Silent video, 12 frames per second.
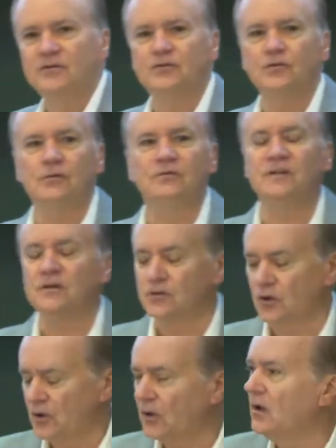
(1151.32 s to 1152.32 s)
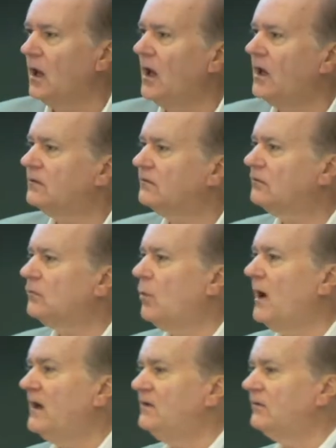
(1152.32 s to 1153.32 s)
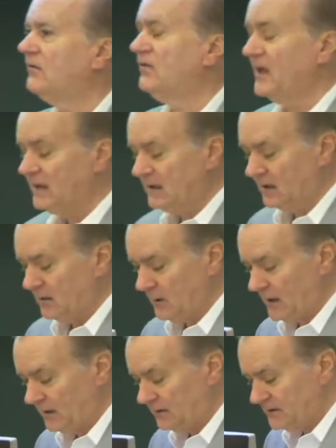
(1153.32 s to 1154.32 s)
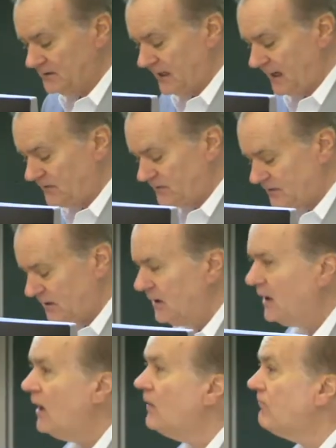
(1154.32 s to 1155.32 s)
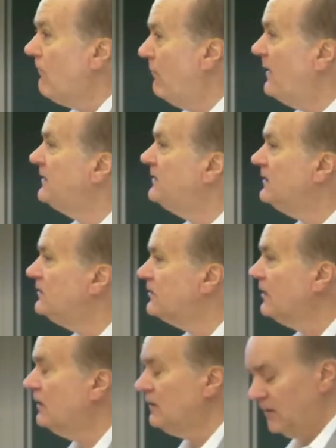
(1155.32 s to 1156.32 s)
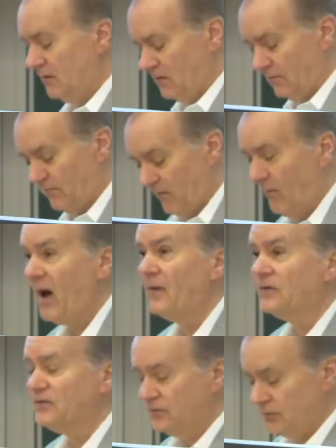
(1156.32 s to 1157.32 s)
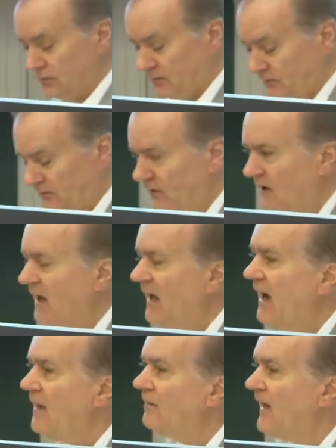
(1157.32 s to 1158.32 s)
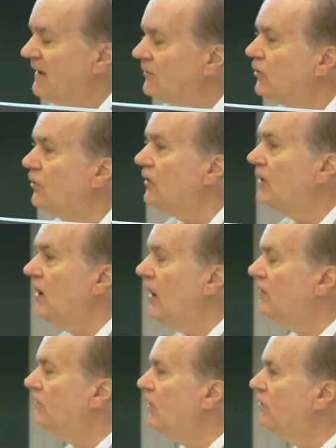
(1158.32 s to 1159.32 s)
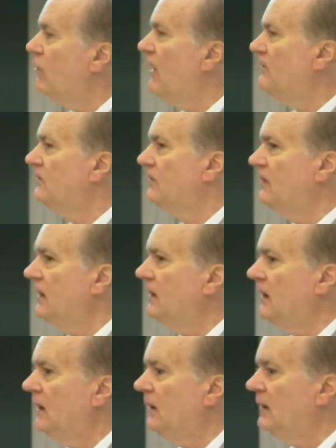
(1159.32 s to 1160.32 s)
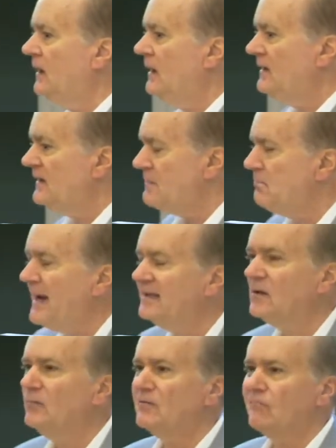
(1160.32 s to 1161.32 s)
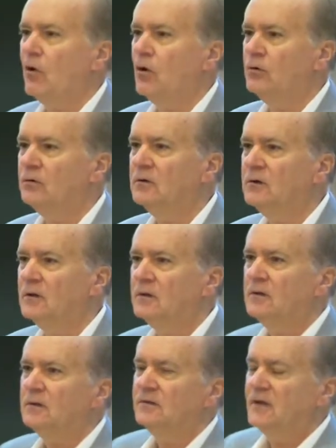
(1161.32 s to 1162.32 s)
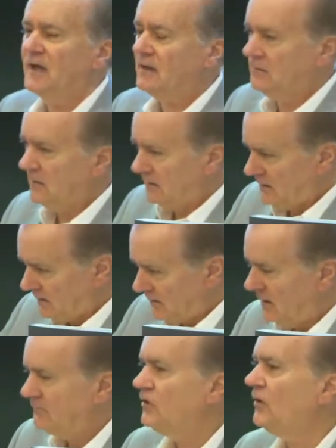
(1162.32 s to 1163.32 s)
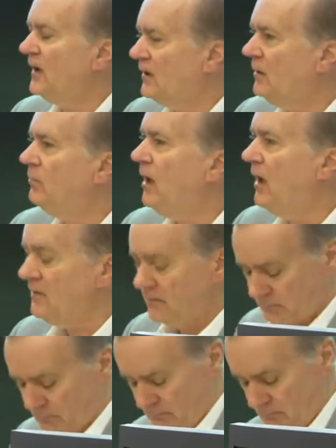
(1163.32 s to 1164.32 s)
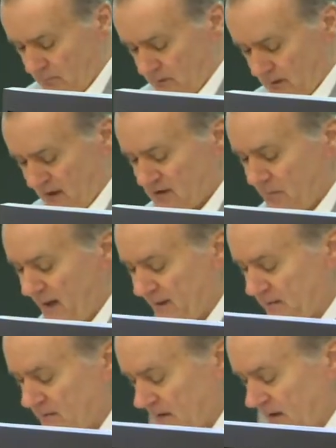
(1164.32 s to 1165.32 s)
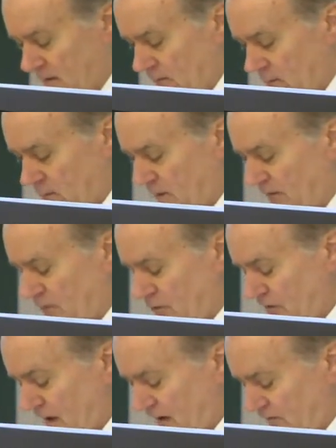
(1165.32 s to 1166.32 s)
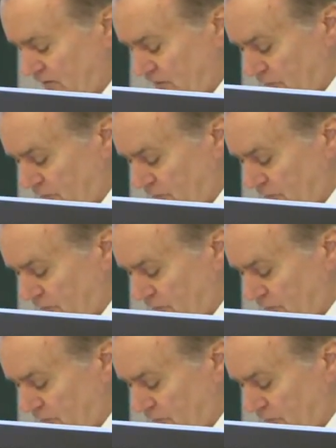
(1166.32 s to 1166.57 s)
students internalize ways of thinking about the text from their teacher, from other students. They internalize those ways of thinking, they make them their own, so they can apply them independently with new texts